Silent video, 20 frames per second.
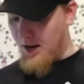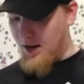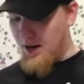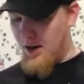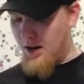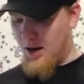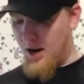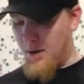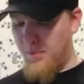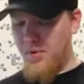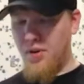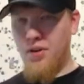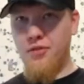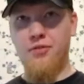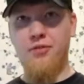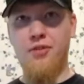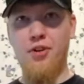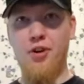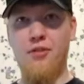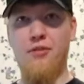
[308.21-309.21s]
I'm going
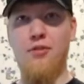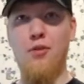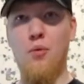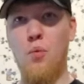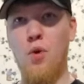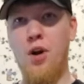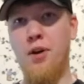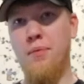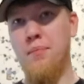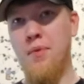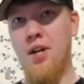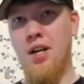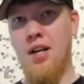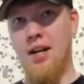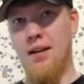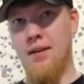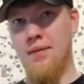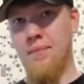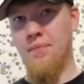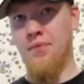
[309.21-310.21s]
to fill for 1
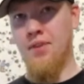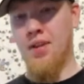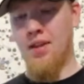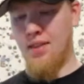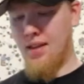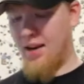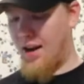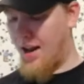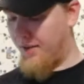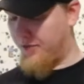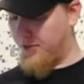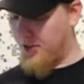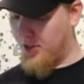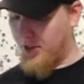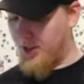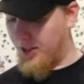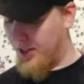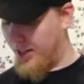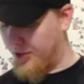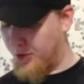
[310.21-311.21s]
minute, and then
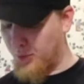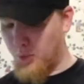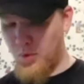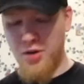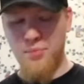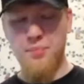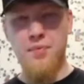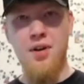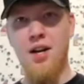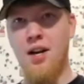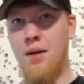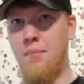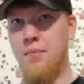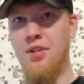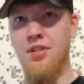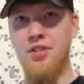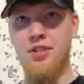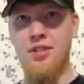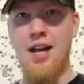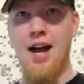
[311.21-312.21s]
after it hits 1 minute I'm going
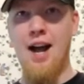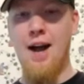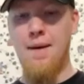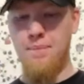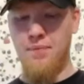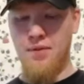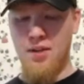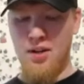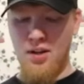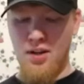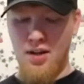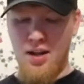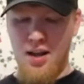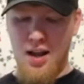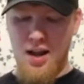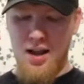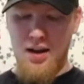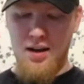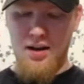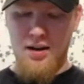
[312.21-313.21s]
to stop,
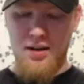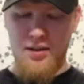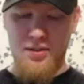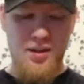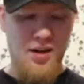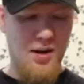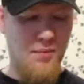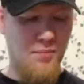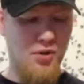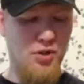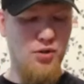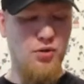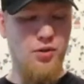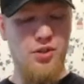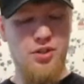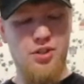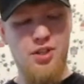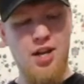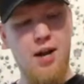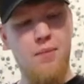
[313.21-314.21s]
and then I'm going to do
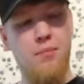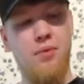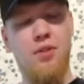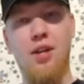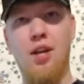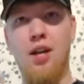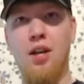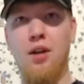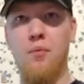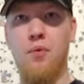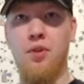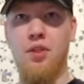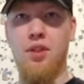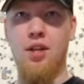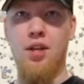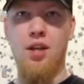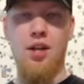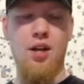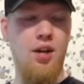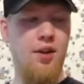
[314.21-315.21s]
the same thing with
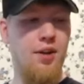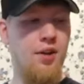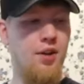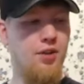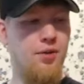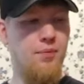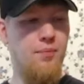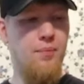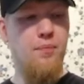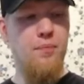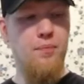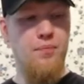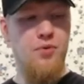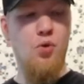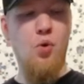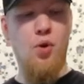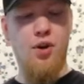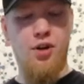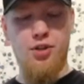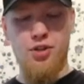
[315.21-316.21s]
the
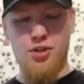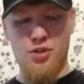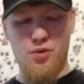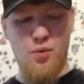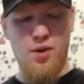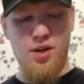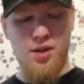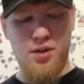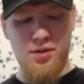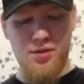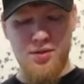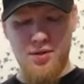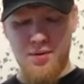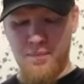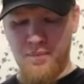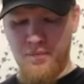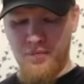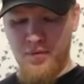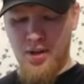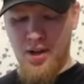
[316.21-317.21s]
Sawyer squeeze,
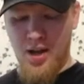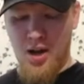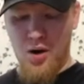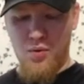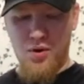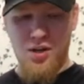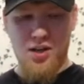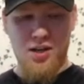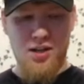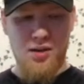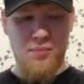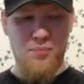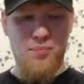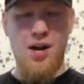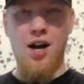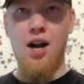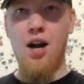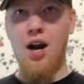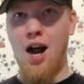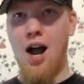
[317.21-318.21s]
and we're going to
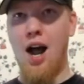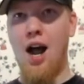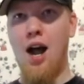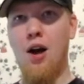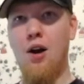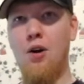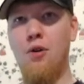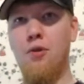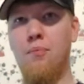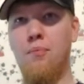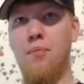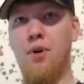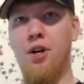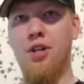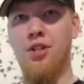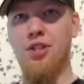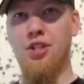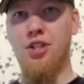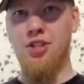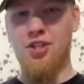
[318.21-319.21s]
compare how
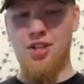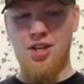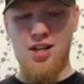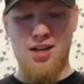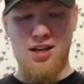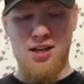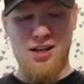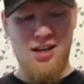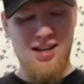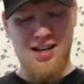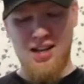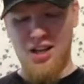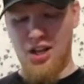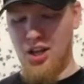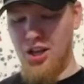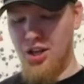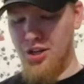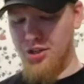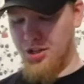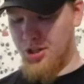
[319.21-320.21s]
much is in
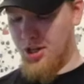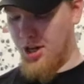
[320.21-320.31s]
each